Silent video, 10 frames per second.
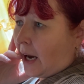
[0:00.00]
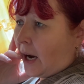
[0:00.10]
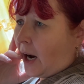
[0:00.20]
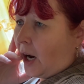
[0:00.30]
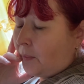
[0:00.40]

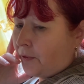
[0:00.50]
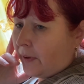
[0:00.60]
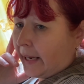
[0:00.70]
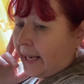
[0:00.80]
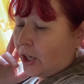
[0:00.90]

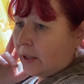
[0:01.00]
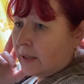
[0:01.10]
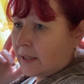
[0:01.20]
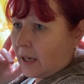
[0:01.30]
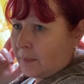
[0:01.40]
hopefully he
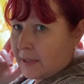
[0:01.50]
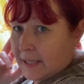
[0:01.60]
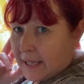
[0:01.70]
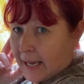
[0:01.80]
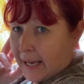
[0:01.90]
couldn't come
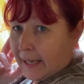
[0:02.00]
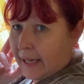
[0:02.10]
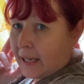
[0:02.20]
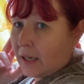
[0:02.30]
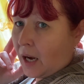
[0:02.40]
today,
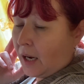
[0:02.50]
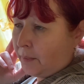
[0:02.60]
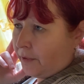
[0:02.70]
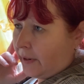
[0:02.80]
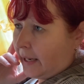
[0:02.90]
and
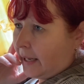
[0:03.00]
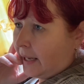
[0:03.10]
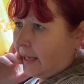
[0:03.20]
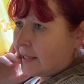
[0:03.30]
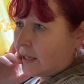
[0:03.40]

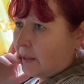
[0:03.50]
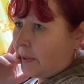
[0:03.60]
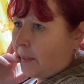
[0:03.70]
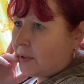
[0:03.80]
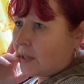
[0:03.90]
hopefully he's going to be
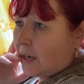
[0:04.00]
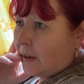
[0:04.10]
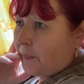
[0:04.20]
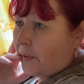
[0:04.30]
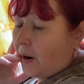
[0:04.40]
able to
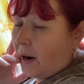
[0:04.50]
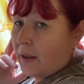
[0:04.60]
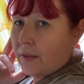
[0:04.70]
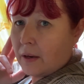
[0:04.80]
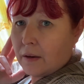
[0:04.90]
come either